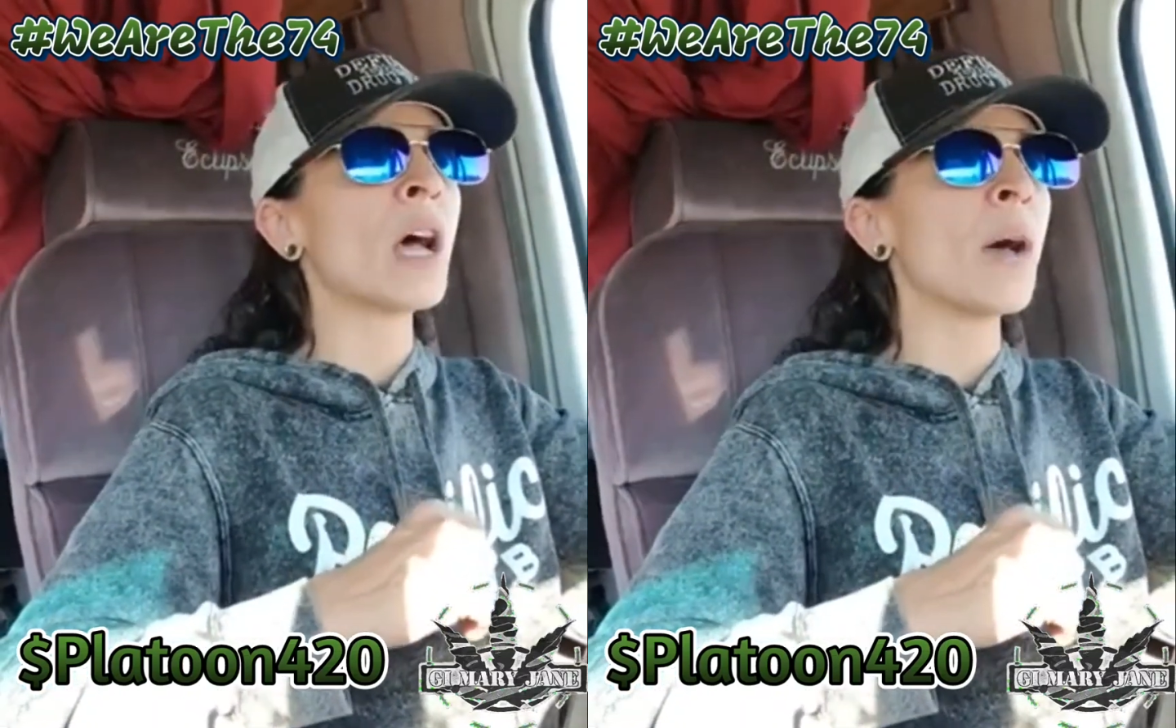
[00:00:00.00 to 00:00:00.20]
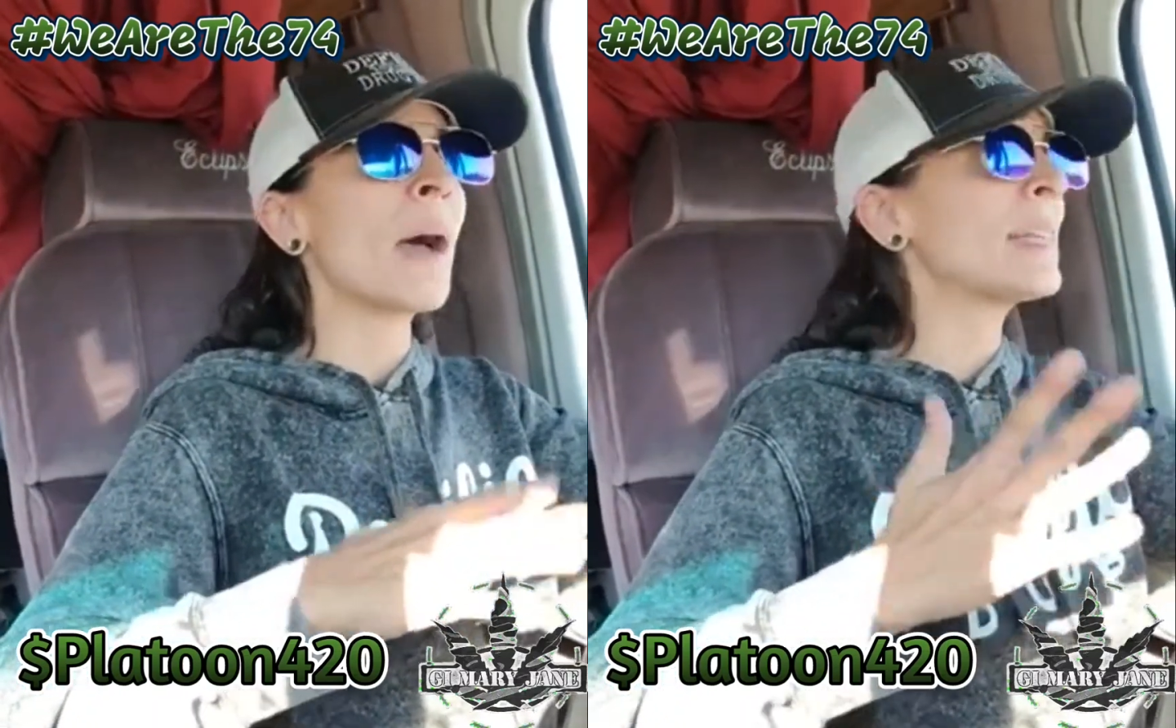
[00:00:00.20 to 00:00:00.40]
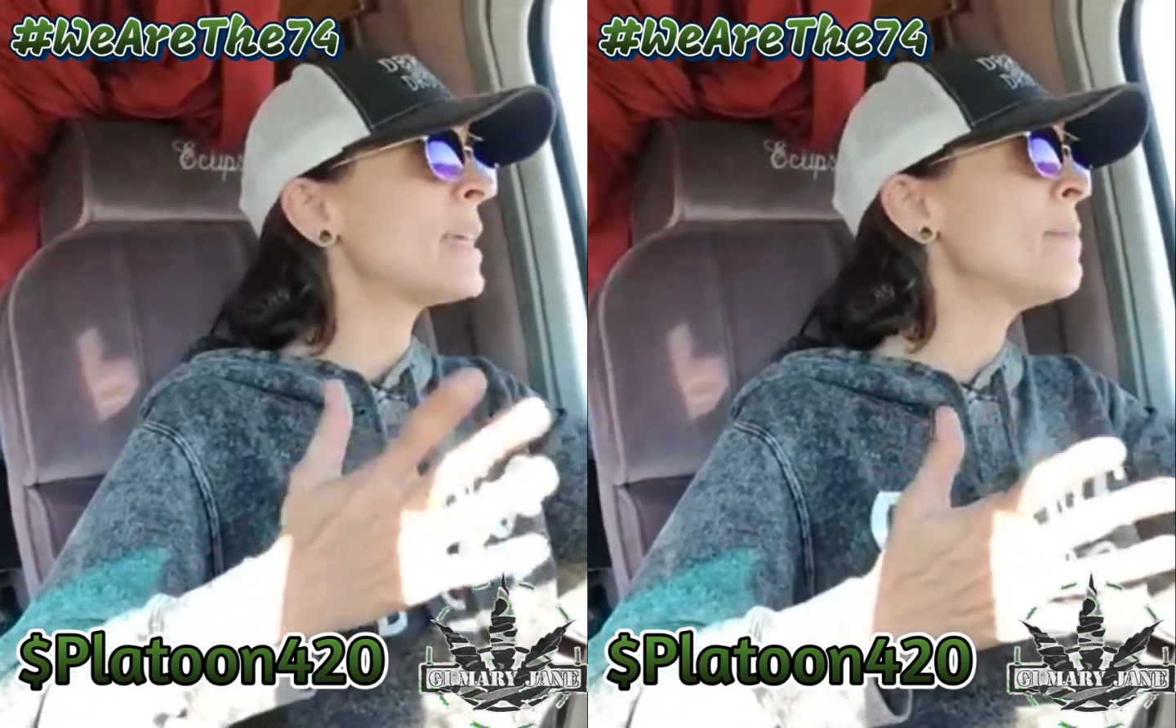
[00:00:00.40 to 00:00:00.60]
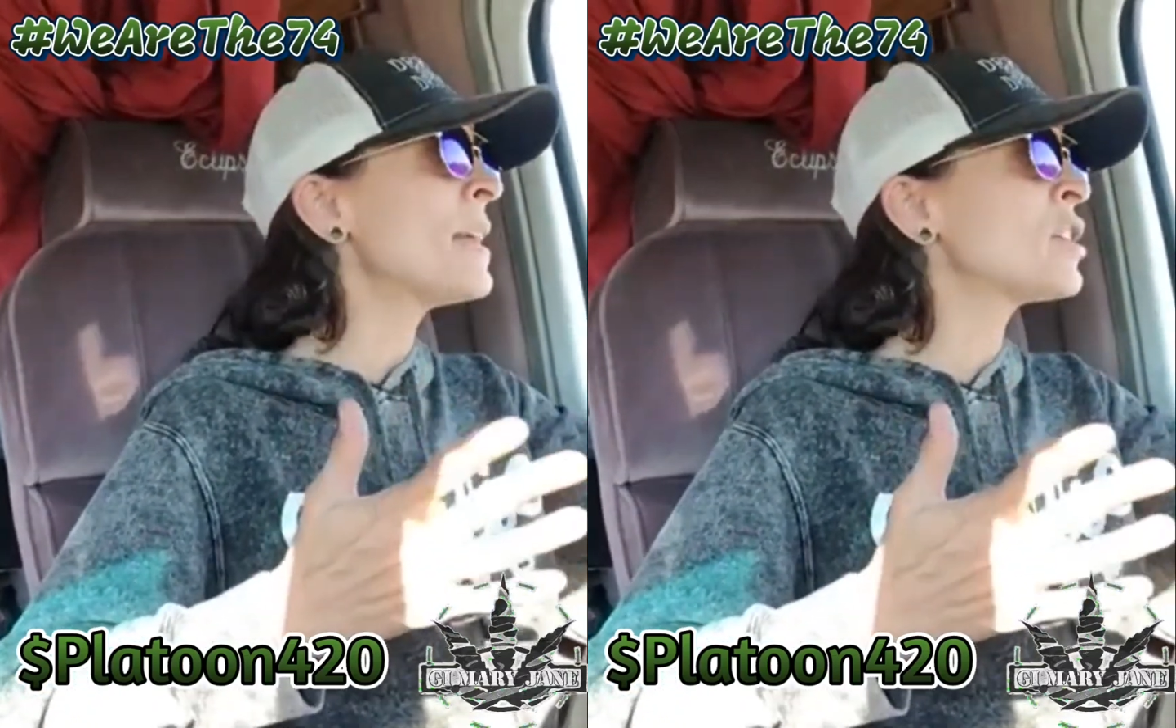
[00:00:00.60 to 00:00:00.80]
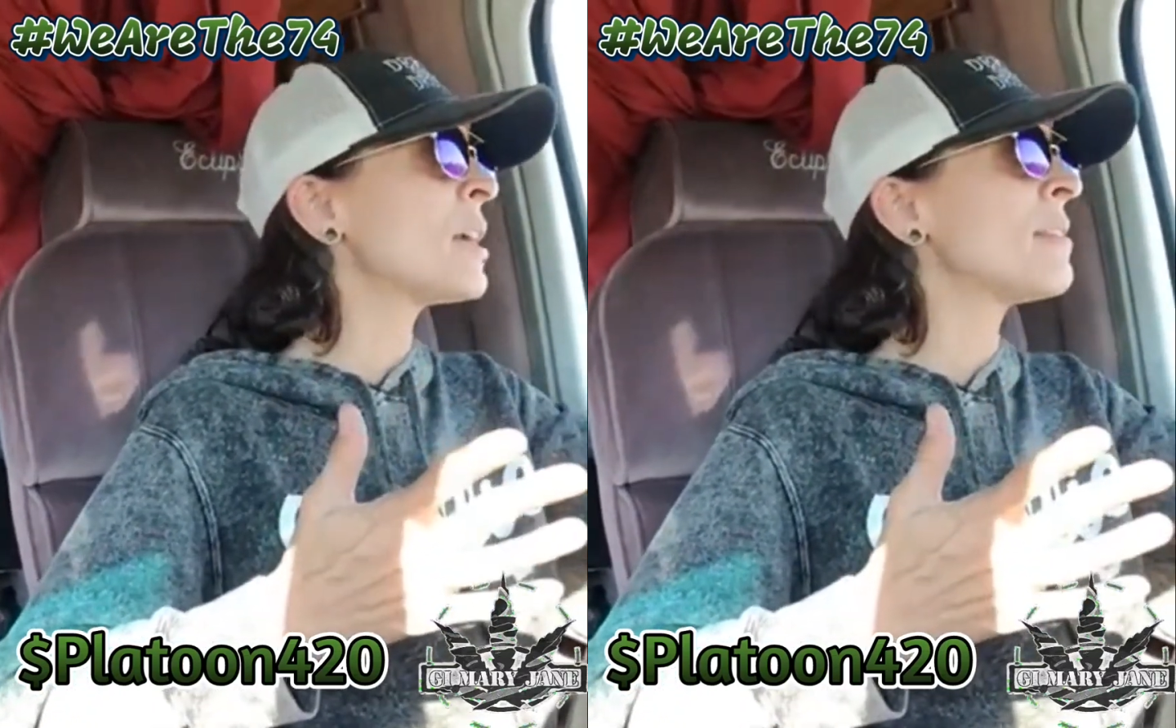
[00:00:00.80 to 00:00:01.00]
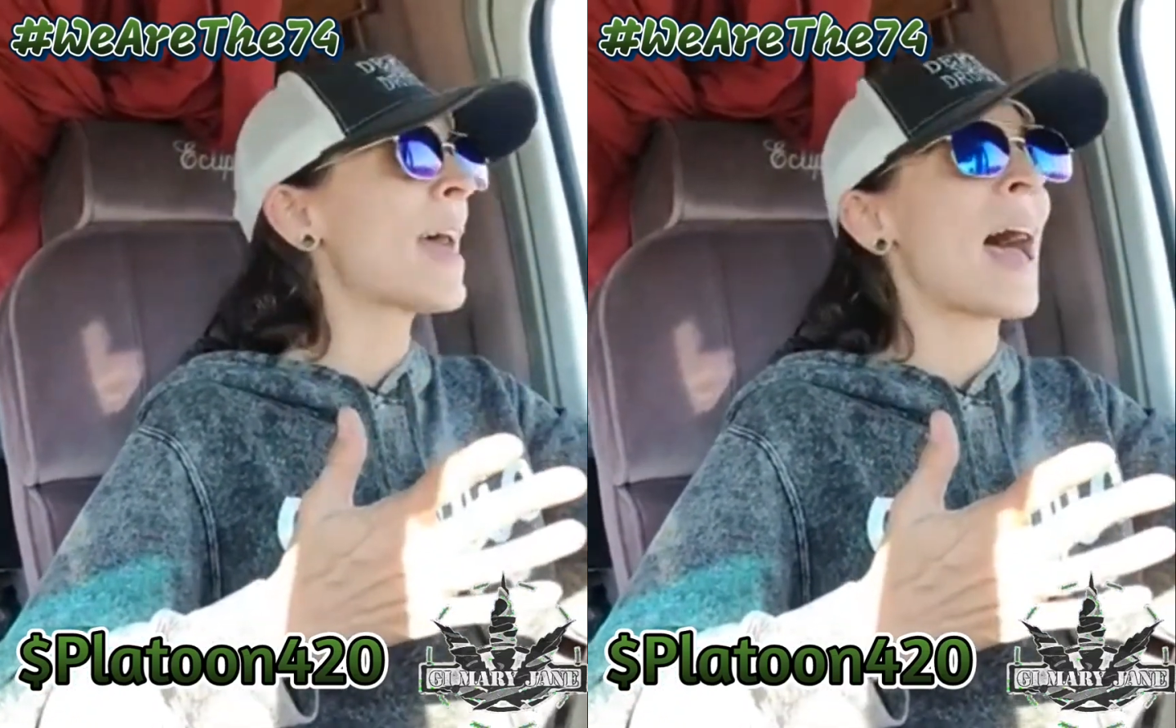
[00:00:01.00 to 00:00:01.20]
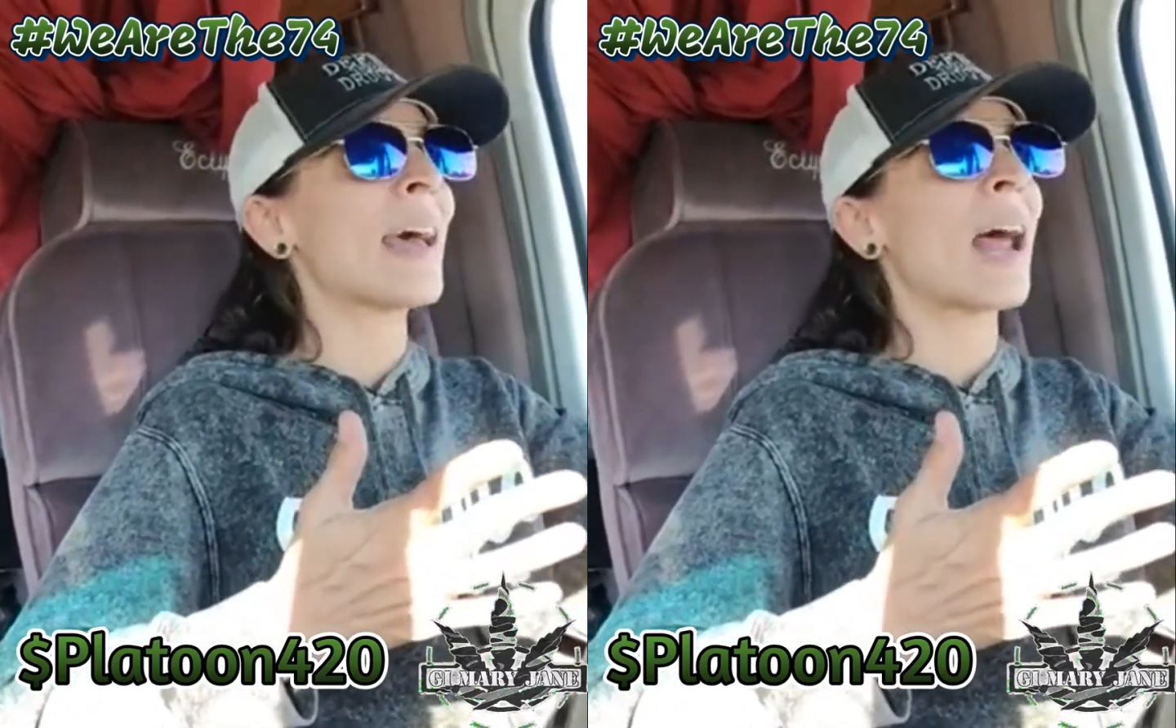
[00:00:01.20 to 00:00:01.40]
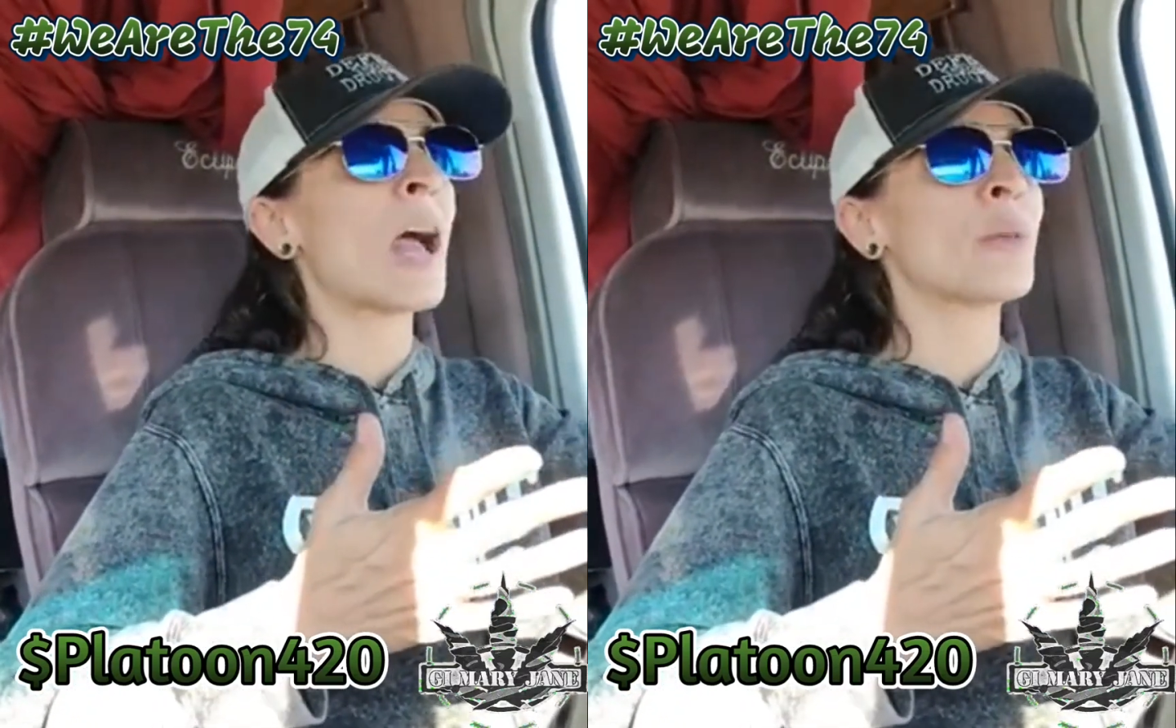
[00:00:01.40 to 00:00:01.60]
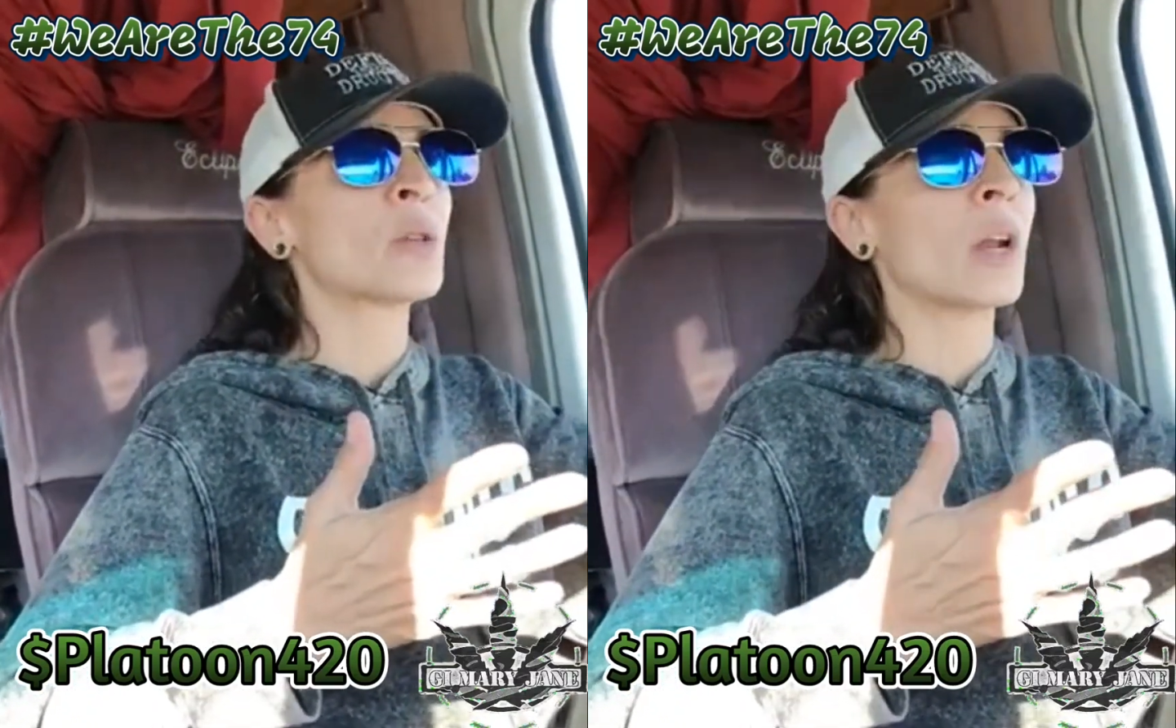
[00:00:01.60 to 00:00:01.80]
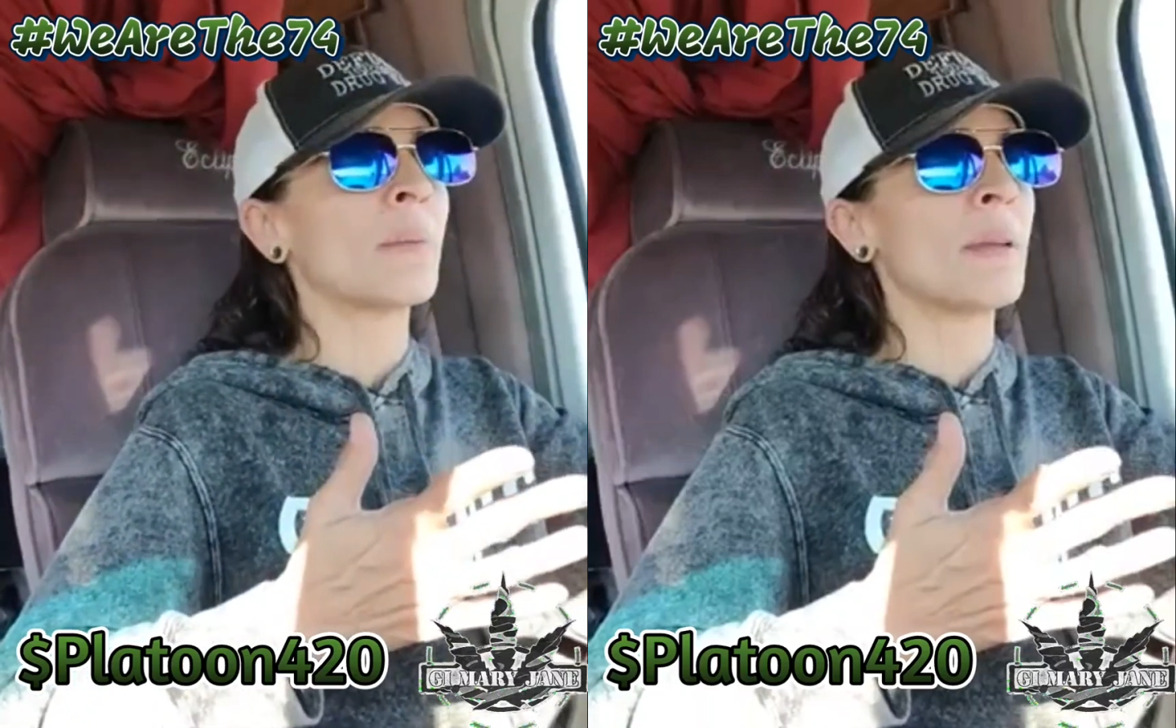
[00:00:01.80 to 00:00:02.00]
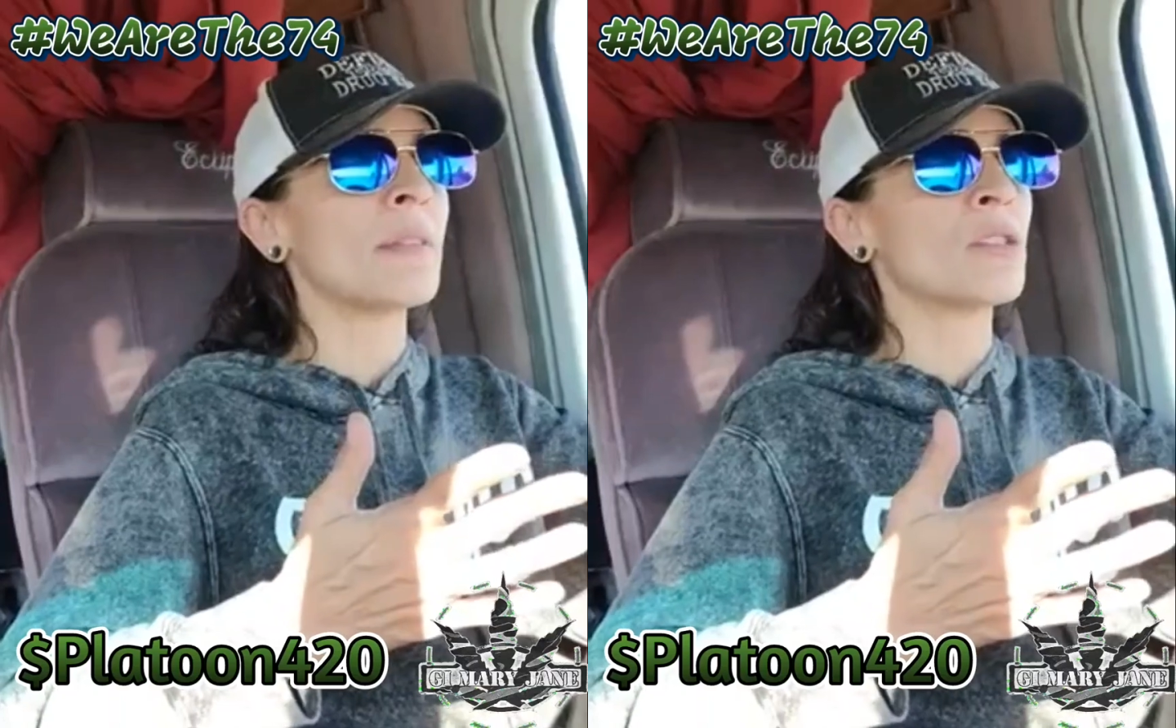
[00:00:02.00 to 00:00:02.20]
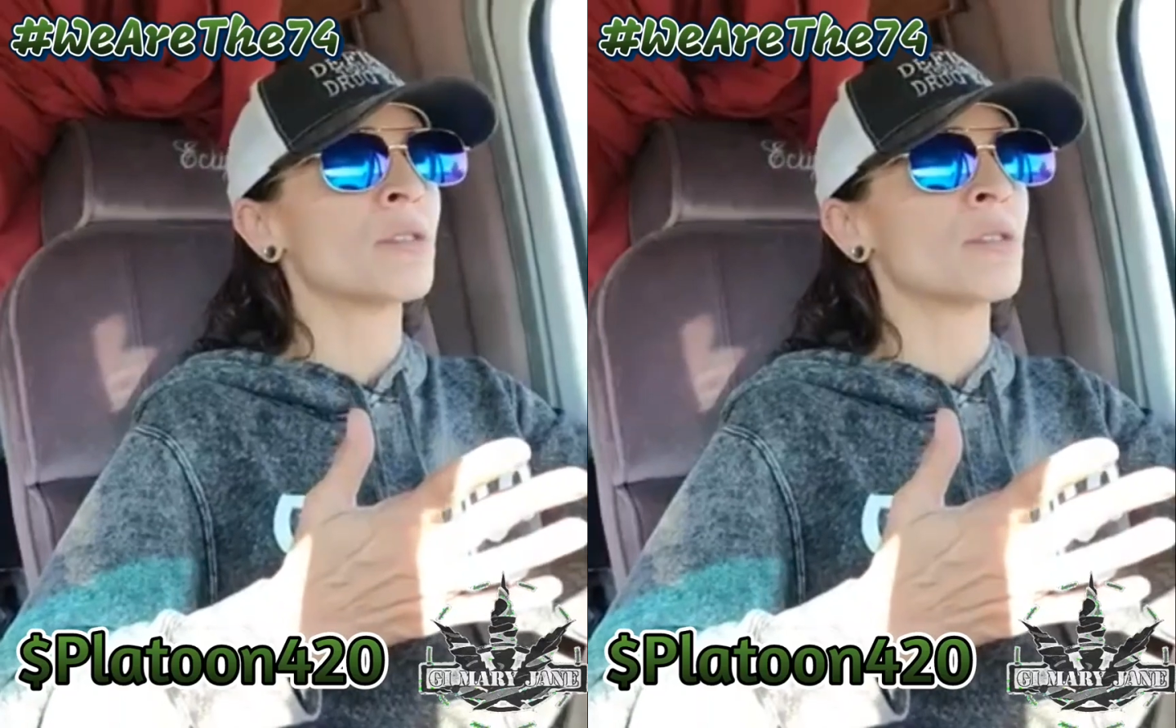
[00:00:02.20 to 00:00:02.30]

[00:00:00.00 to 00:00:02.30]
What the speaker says: I did mention that I was going to be